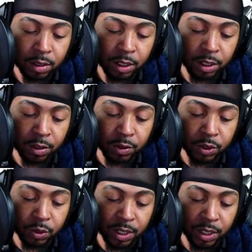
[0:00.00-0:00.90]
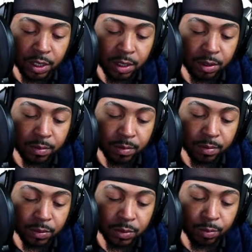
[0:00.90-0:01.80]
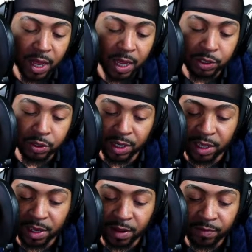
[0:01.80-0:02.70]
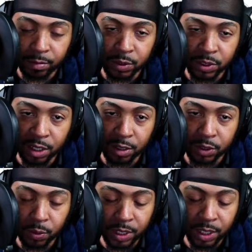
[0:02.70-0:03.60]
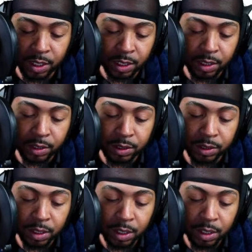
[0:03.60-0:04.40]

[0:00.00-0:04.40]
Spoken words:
you know, 20, you buy 20 of them, you sell 20 of these,